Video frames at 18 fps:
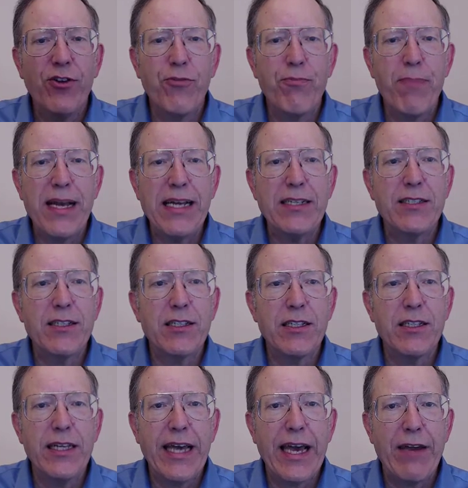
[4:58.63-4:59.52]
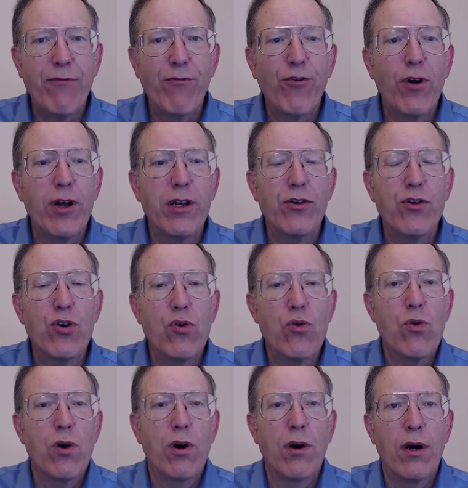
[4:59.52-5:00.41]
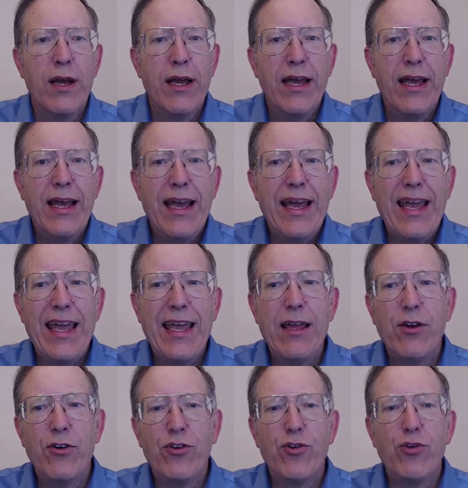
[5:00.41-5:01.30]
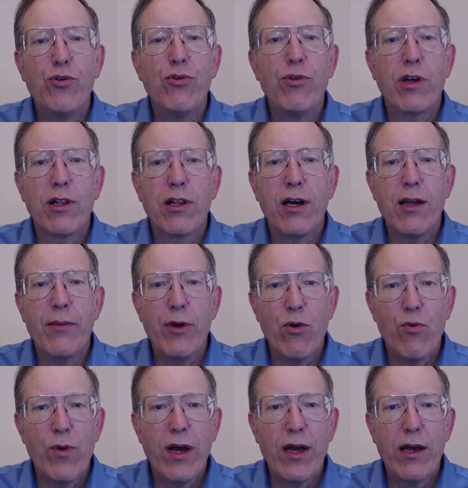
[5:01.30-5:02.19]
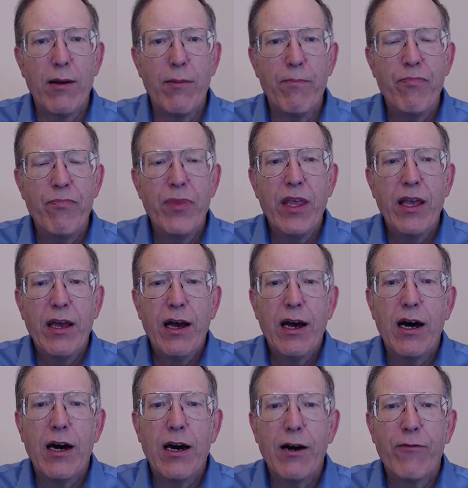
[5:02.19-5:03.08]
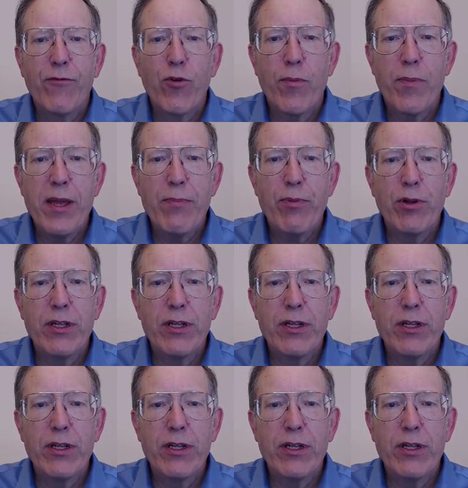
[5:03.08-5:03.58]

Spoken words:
basically a front door into the climate web for people